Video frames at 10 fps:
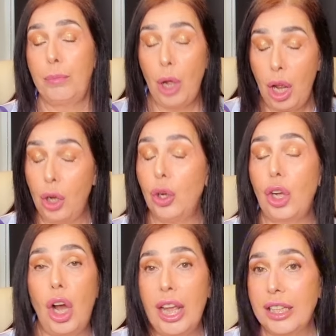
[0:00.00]

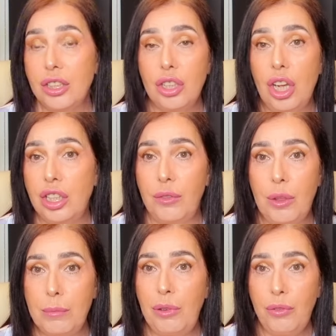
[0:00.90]
Berlook, I hadn't heard of
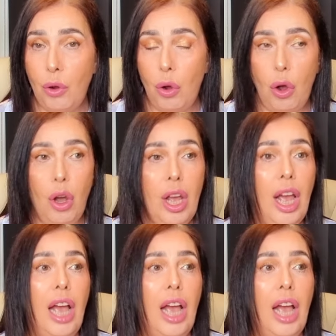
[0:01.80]
them before.